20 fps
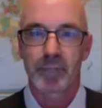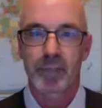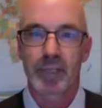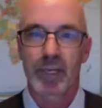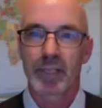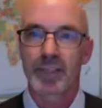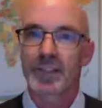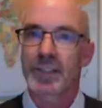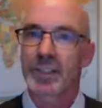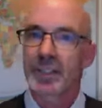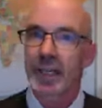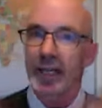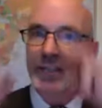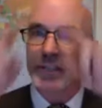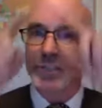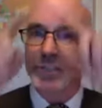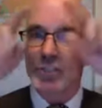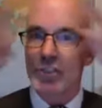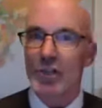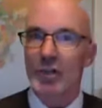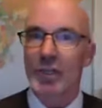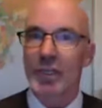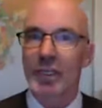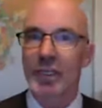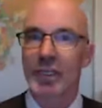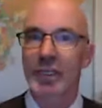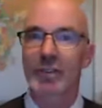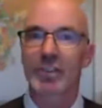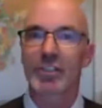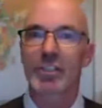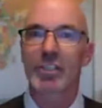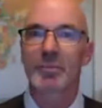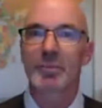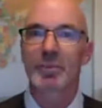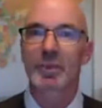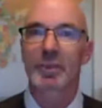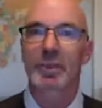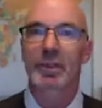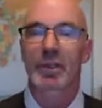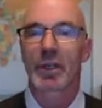And see, that's showing leadership
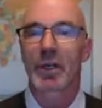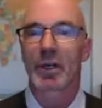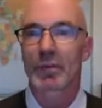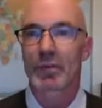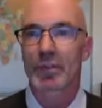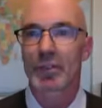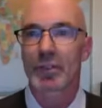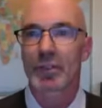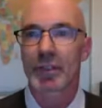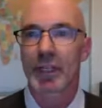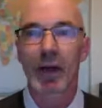in the close.